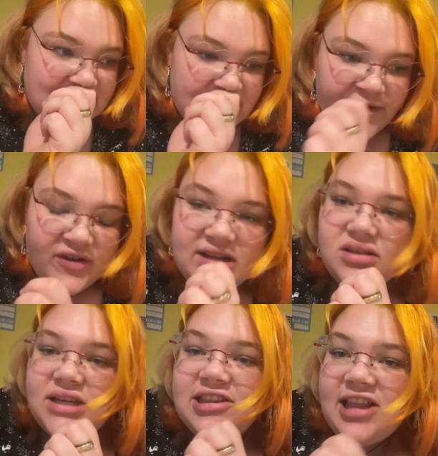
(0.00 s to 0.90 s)

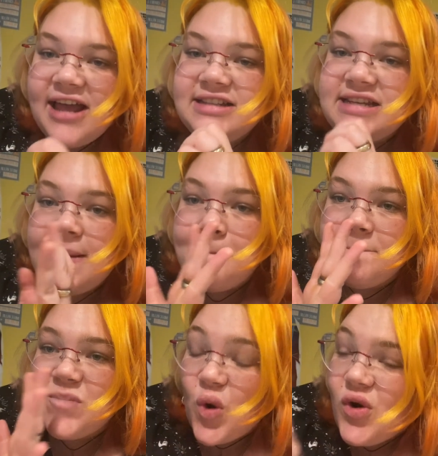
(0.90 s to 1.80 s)
definitely liked it
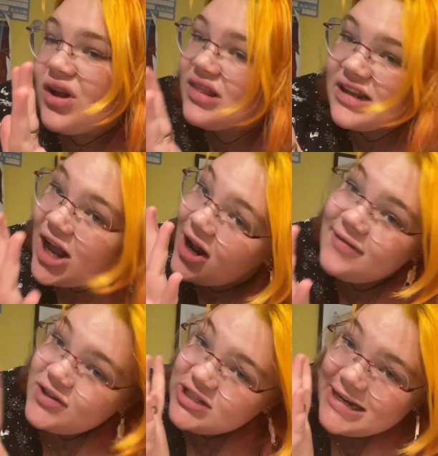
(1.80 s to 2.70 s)
more than
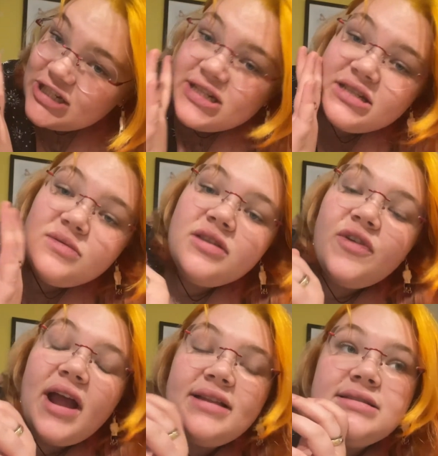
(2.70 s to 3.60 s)
Conversations with
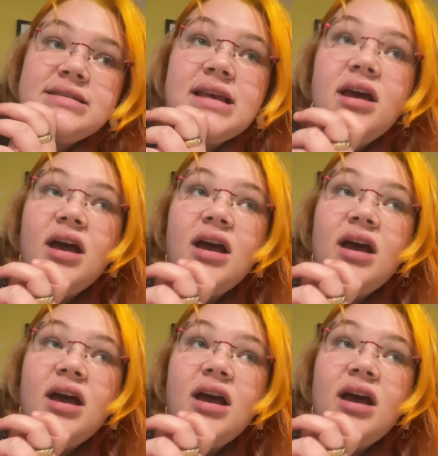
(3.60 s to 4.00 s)
Friends.